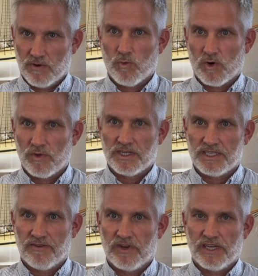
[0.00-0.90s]
work with us
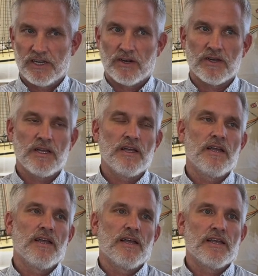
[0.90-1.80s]
every year
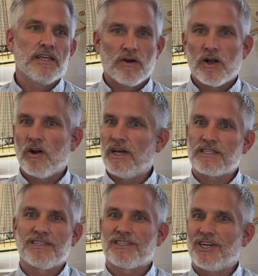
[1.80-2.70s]
you know, our
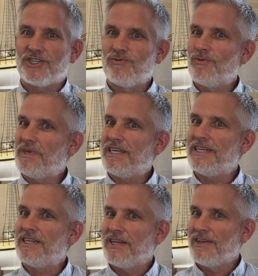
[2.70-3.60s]
next discussion will be